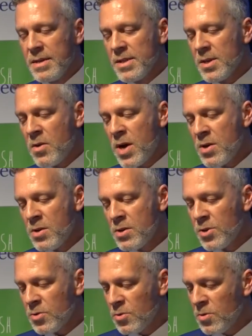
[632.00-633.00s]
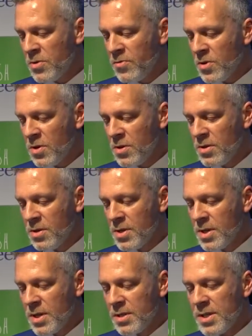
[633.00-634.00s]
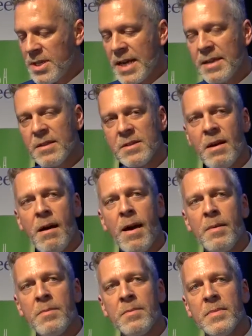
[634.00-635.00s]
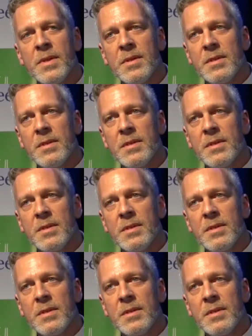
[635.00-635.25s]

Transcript: So I urge all of you to take the time